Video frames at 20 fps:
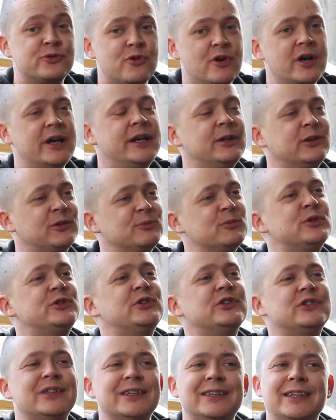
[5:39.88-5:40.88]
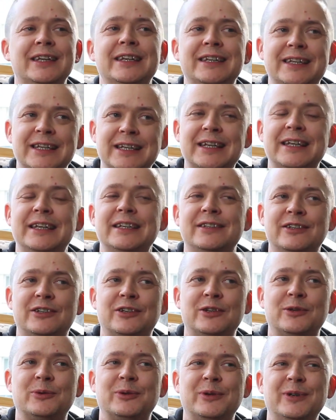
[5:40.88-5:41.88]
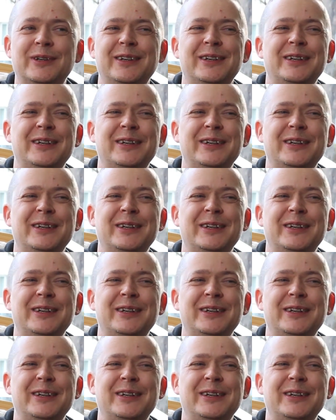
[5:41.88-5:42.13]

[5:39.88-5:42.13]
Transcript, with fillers: trying as much as you think you need to do.